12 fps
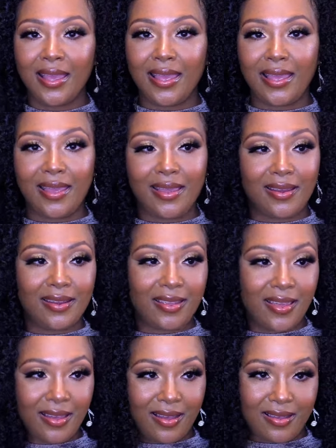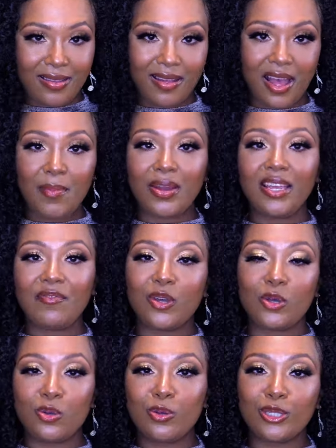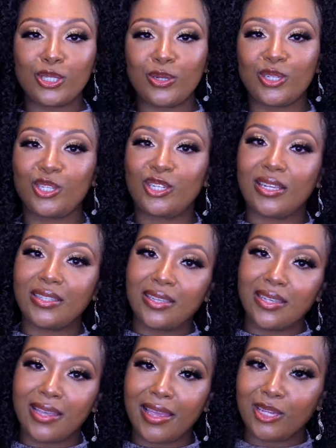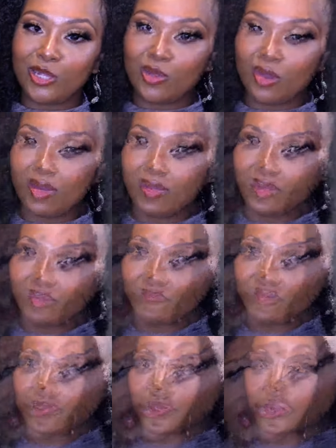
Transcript: And yeah, I'm gonna leave a Google search just in case you are looking for it.